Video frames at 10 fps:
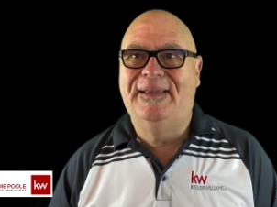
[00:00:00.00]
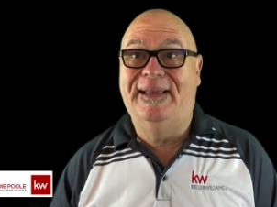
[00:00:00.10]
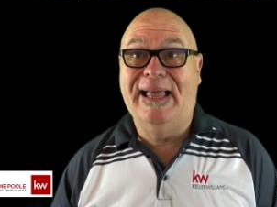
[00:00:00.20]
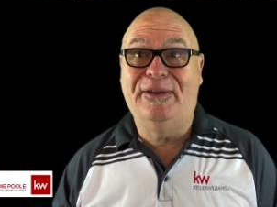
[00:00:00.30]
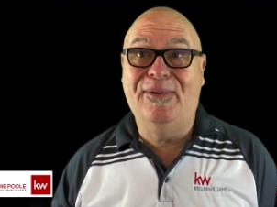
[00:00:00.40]

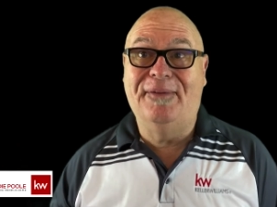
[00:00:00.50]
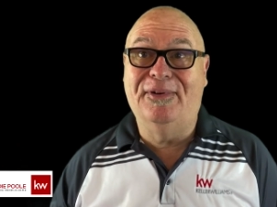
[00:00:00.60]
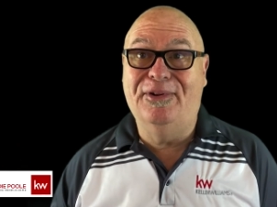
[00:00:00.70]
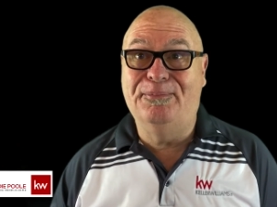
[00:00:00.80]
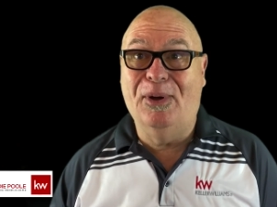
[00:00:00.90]
And now you have to
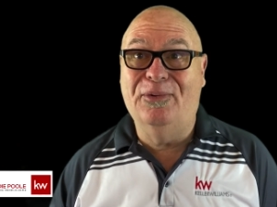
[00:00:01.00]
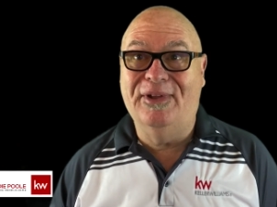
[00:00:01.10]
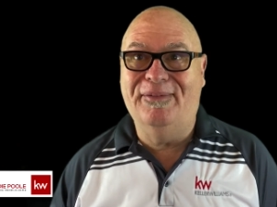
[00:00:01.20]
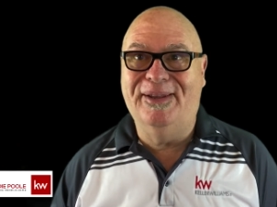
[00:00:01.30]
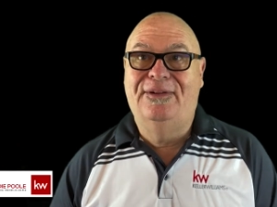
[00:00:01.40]
dispose
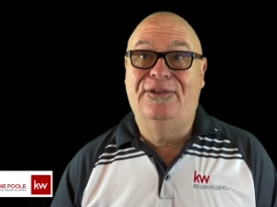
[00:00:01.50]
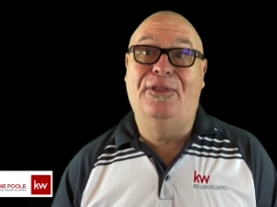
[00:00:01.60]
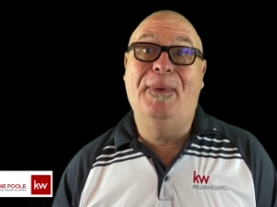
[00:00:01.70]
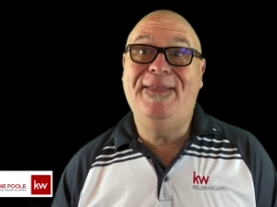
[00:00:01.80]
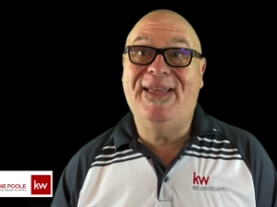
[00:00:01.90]
of it. So
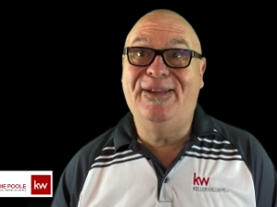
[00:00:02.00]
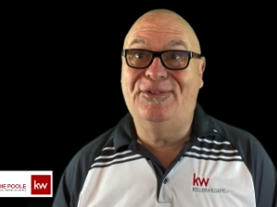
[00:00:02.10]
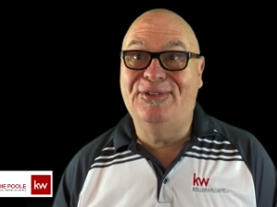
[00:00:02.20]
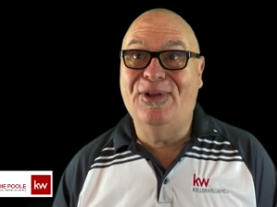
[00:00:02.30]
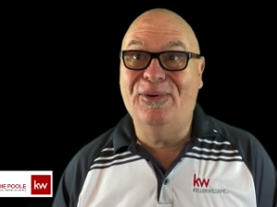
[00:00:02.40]
the main thing is
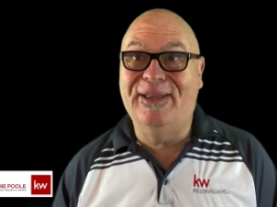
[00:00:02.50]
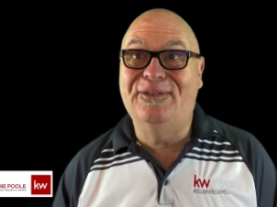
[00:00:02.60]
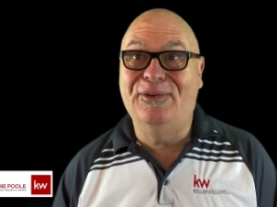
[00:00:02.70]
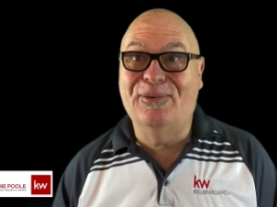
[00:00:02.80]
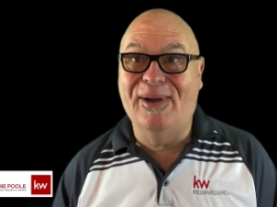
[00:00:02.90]
just don't get
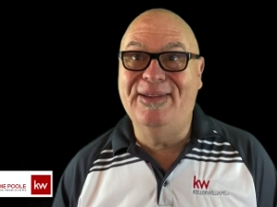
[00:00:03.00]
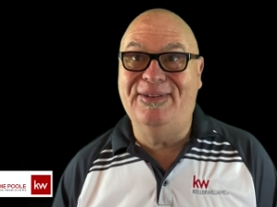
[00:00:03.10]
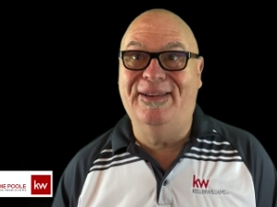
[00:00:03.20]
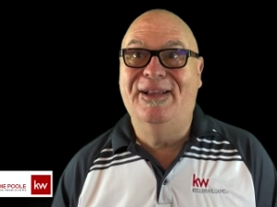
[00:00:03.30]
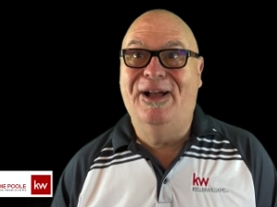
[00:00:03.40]
too
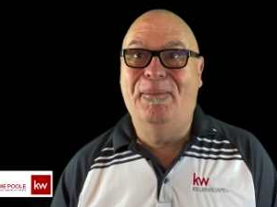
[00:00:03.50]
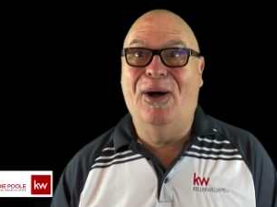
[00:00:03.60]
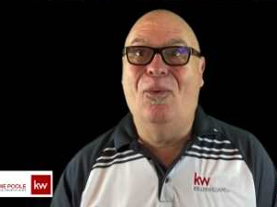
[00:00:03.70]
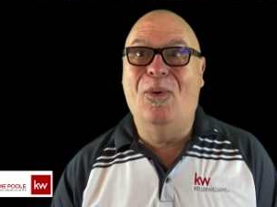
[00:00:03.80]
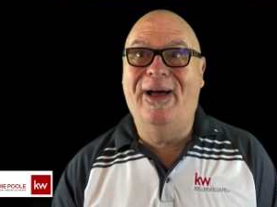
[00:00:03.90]
crazy
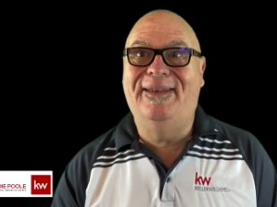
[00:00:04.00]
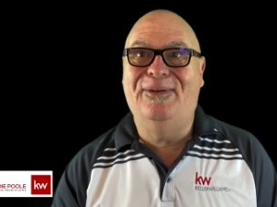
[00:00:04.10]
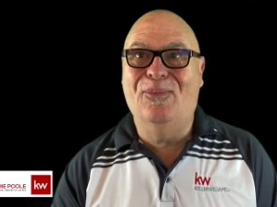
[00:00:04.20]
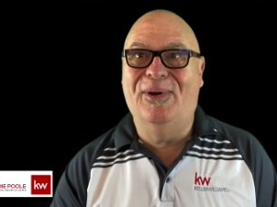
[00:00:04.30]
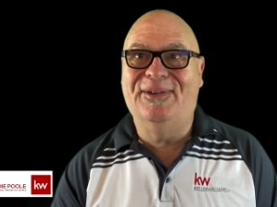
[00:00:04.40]
about what
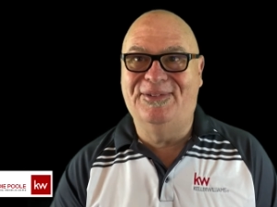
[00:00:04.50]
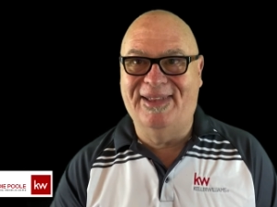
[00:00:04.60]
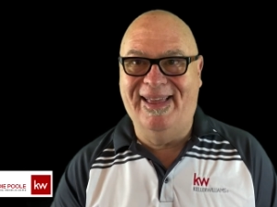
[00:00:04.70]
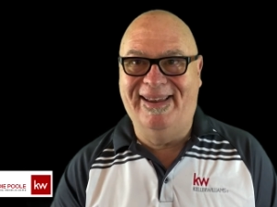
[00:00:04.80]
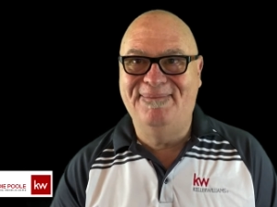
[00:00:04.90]
you want to
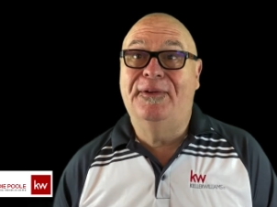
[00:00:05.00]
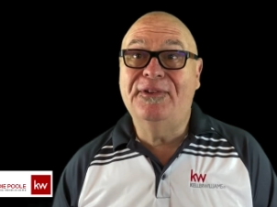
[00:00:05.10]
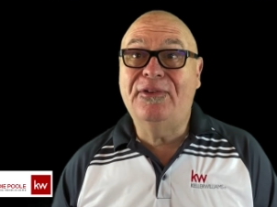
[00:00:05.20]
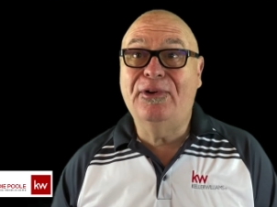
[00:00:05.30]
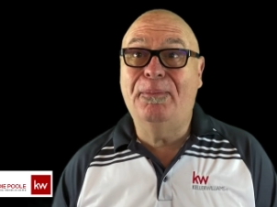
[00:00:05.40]
stay. There's
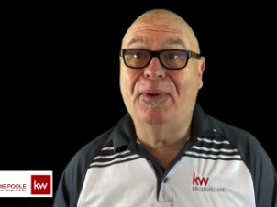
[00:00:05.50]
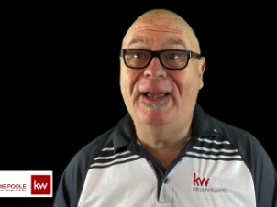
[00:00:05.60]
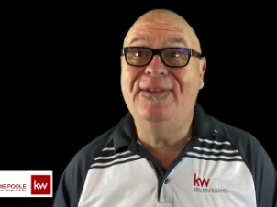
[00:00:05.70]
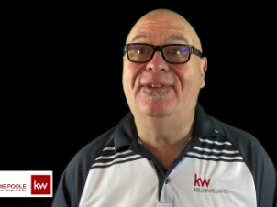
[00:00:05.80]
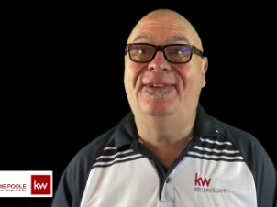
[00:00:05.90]
also a
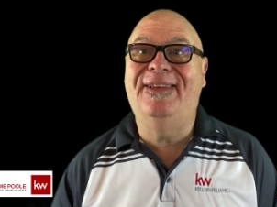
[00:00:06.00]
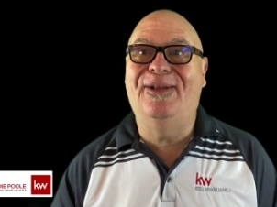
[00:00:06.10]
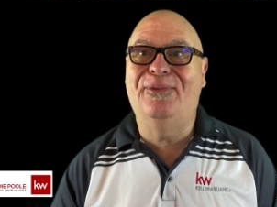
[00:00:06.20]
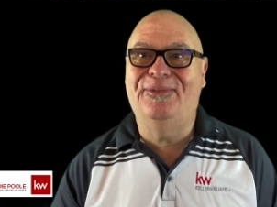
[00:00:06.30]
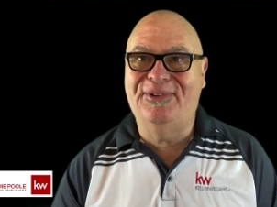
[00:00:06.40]
place to
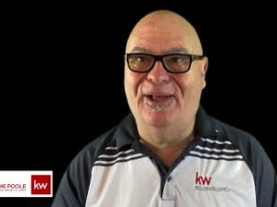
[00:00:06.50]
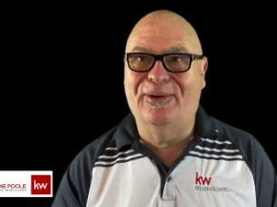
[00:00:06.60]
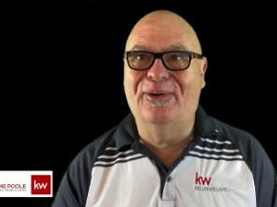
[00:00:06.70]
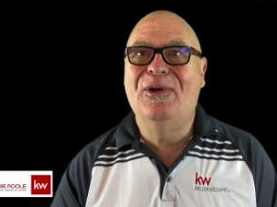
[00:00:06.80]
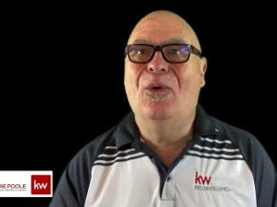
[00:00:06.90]
tell the
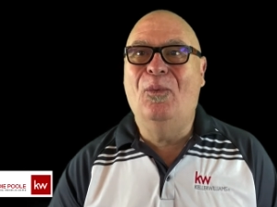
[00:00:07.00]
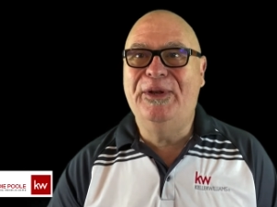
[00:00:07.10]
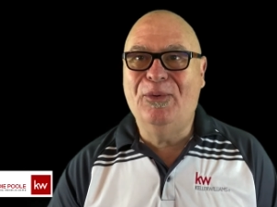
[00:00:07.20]
seller when